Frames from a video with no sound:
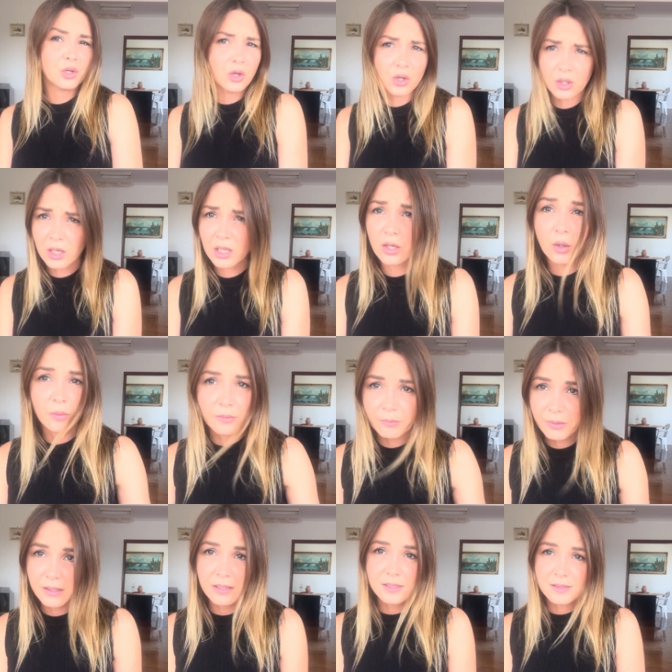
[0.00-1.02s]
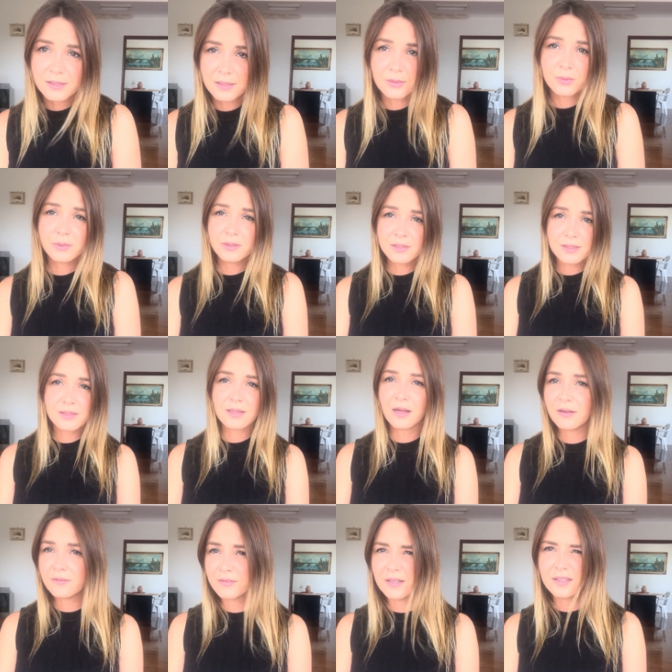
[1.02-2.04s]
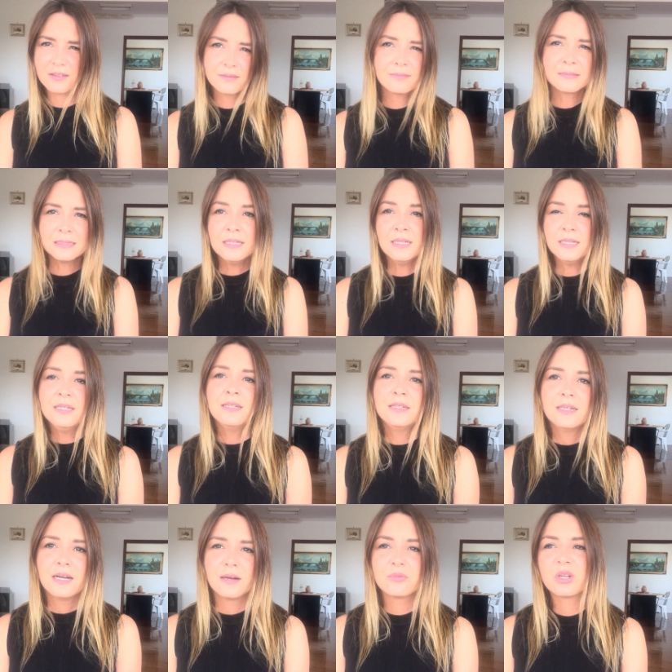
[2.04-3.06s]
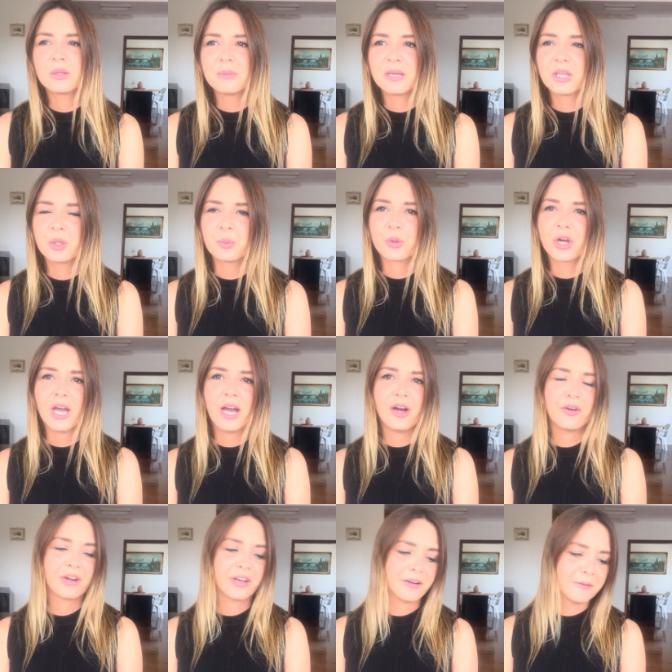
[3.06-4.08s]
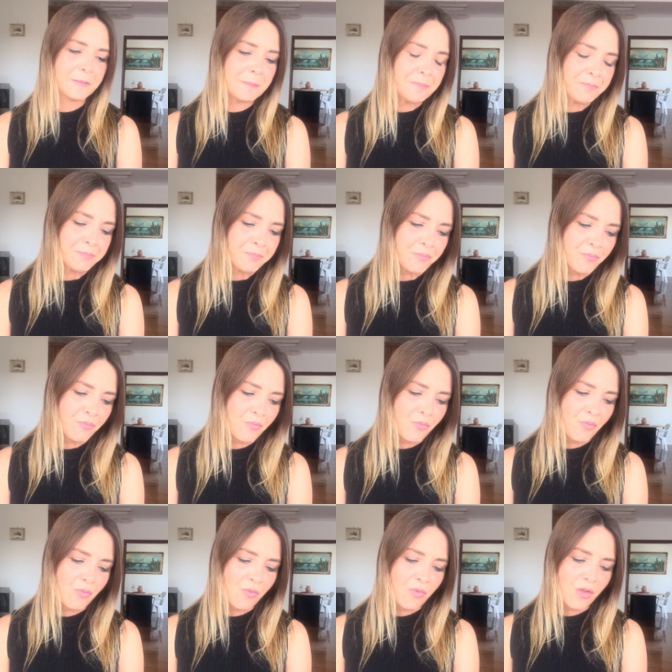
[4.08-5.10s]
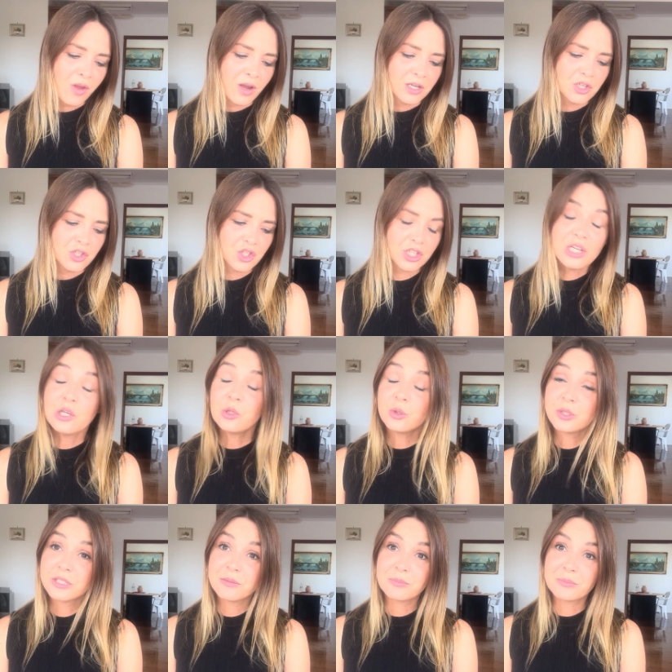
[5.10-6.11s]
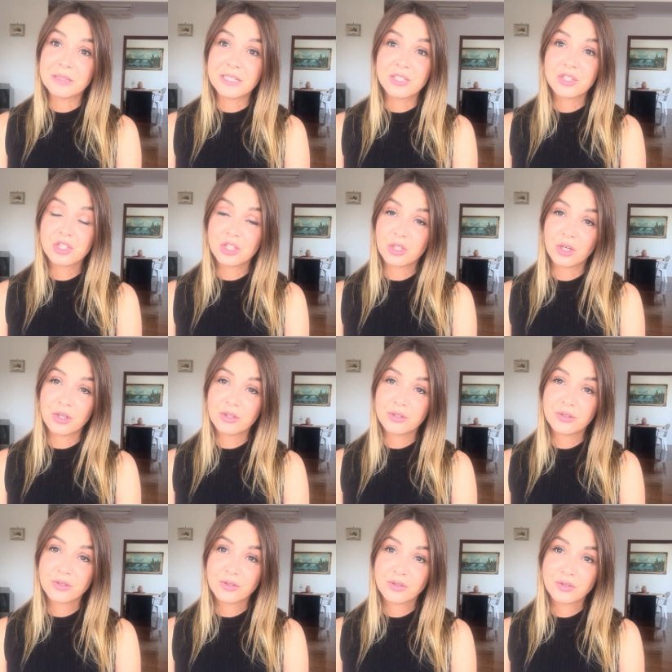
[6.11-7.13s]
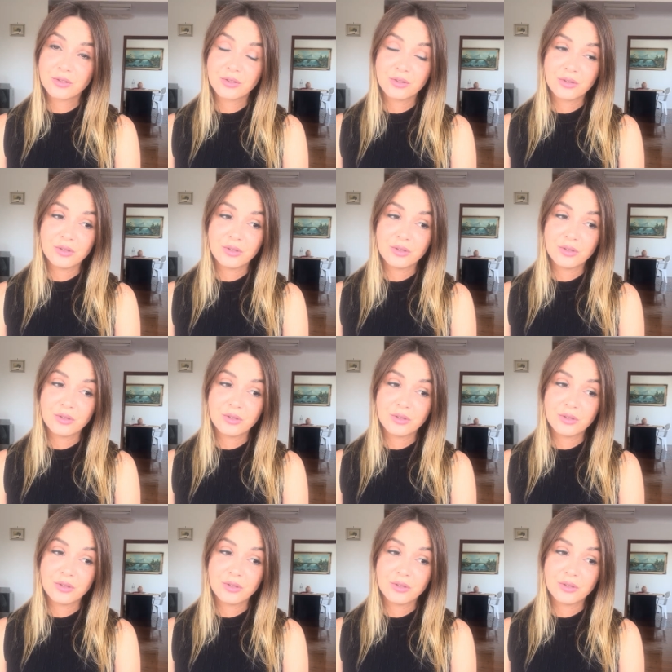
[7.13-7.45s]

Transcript: like, go in peace and do all this stuff, like, I'm gonna make you proud. And she looked at me and she goes,